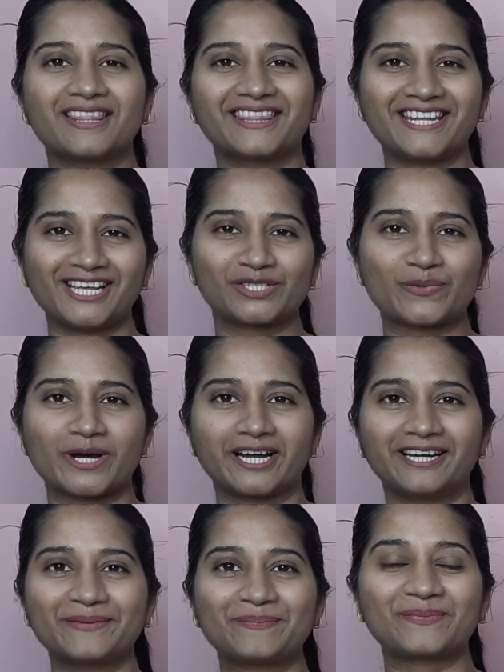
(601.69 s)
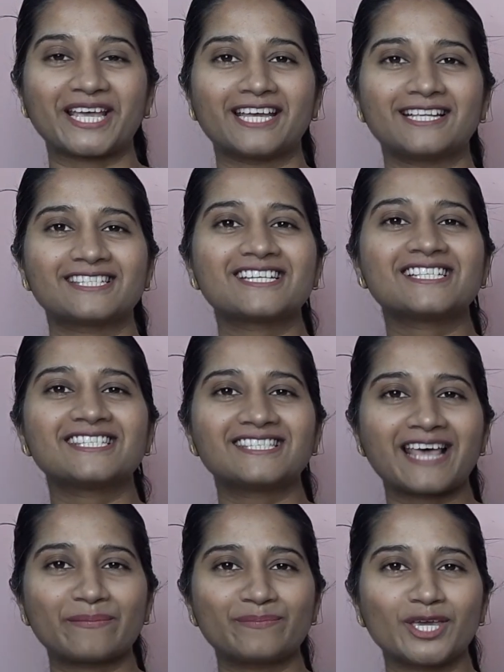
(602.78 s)
The next word is
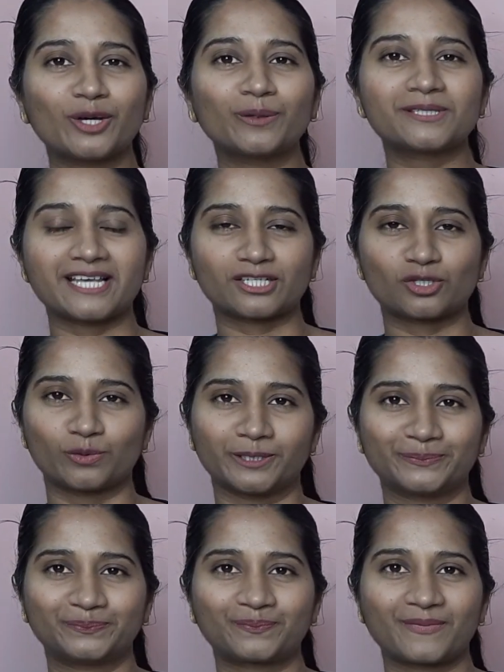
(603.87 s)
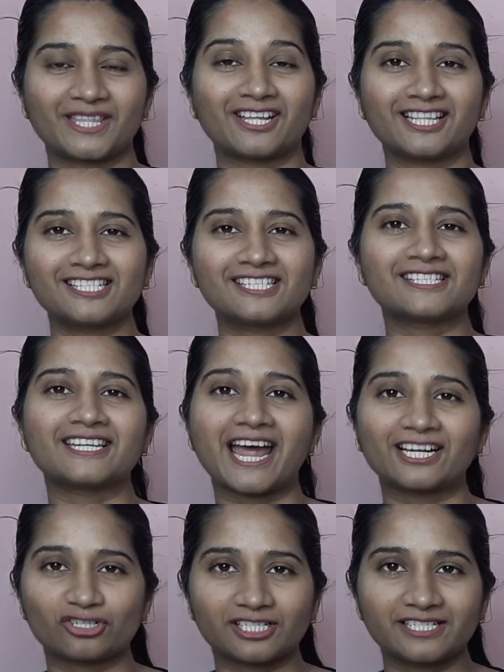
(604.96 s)
sapiosexual. And this is an
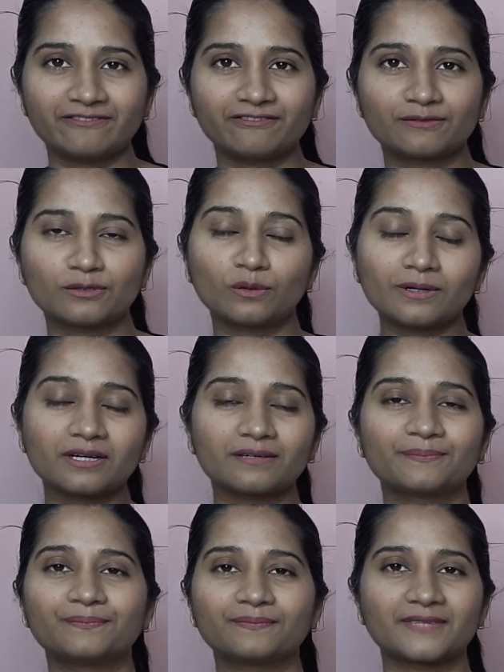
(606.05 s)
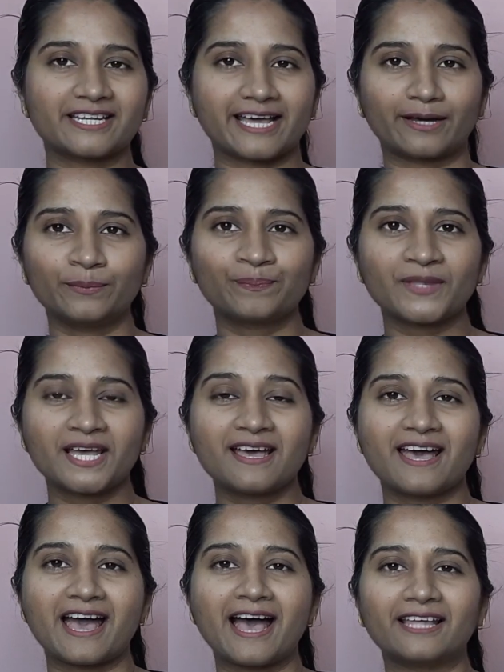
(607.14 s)
adjective or a noun.
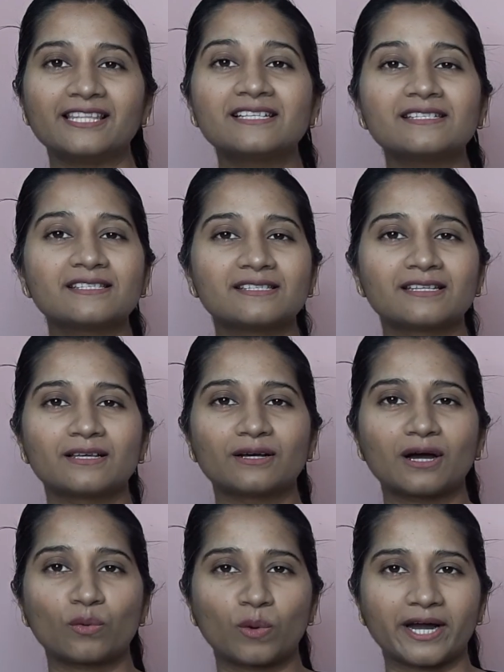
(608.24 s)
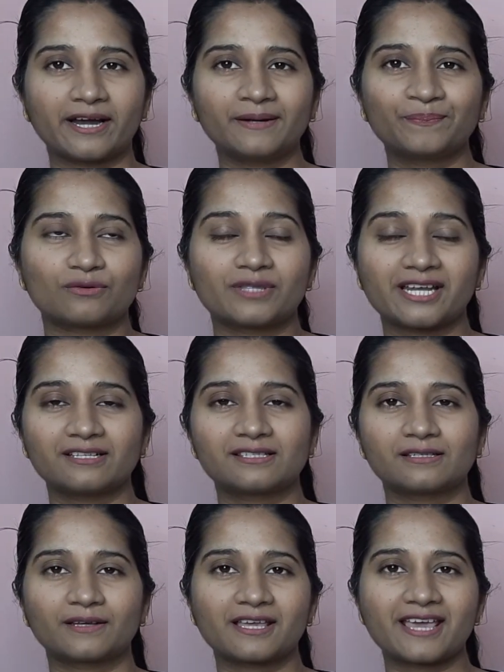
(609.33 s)
And this is a word that
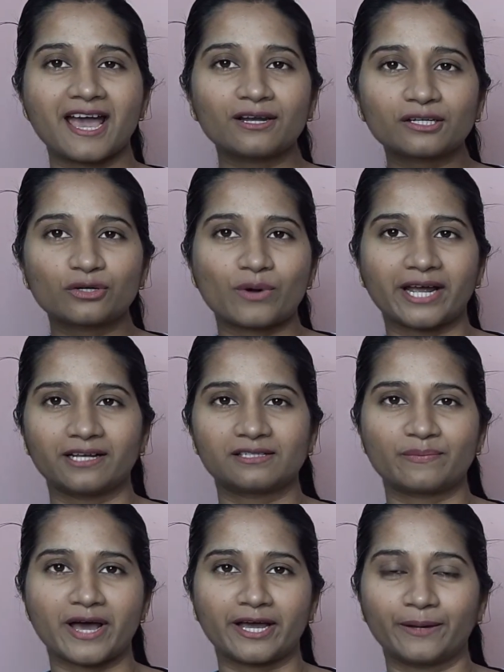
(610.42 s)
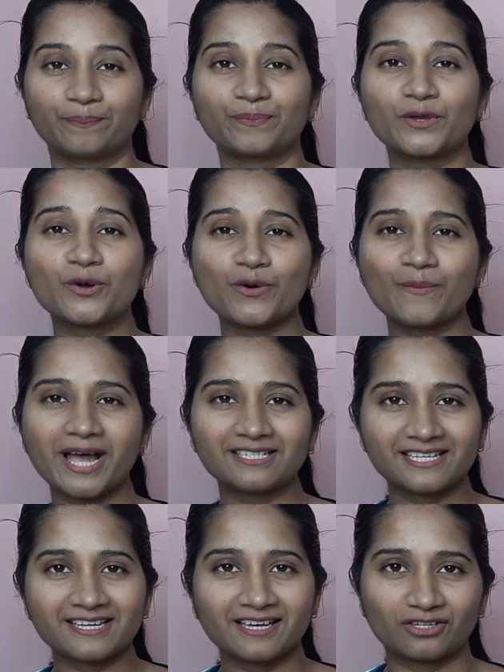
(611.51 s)
is characterized by
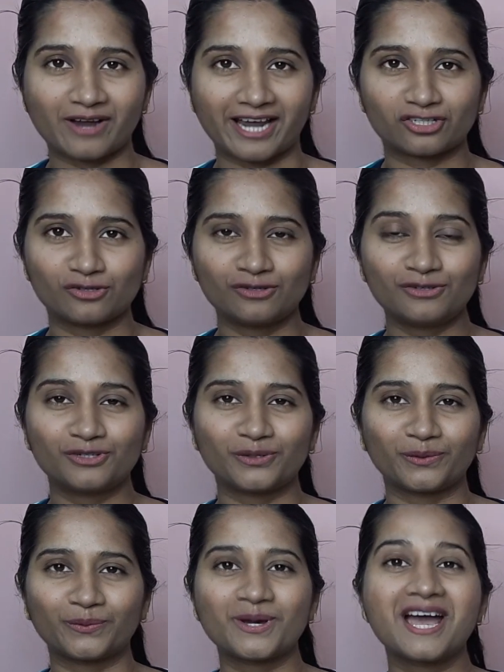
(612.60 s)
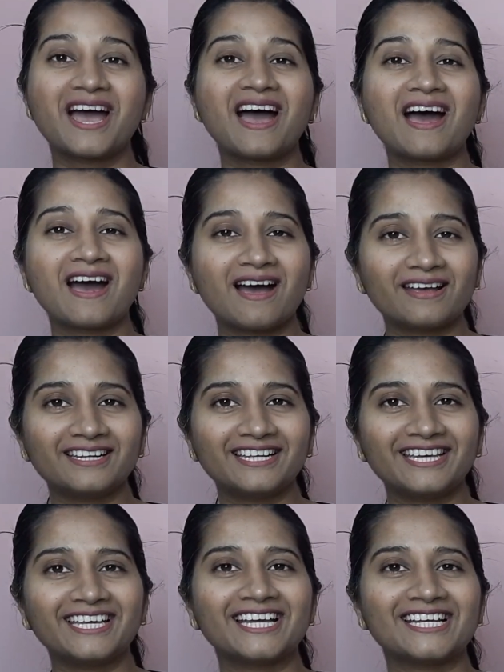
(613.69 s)
romantic attraction to
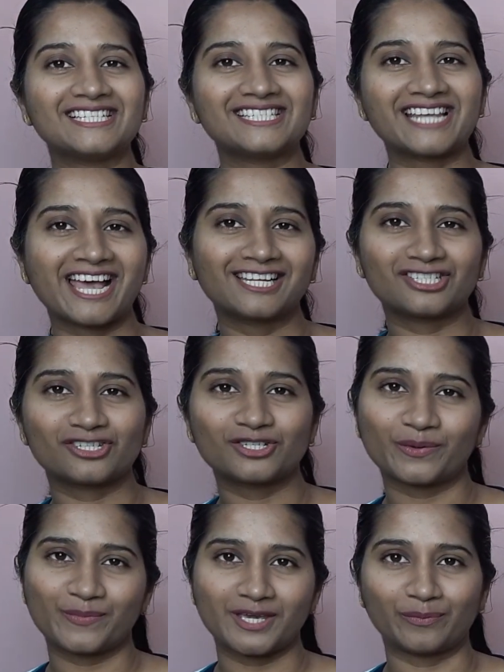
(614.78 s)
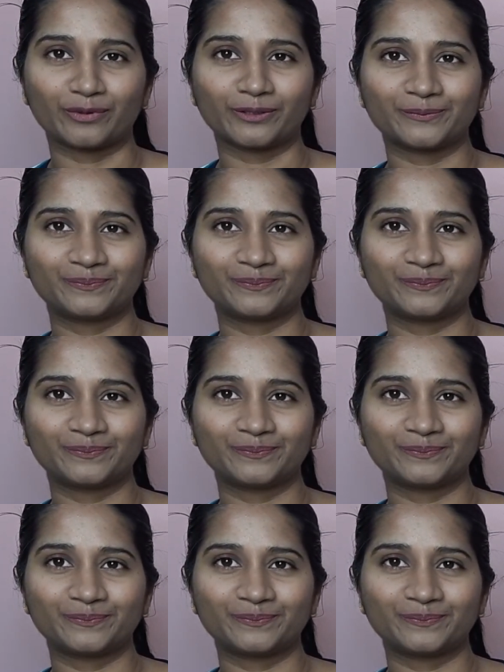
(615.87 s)
highly intelligent people.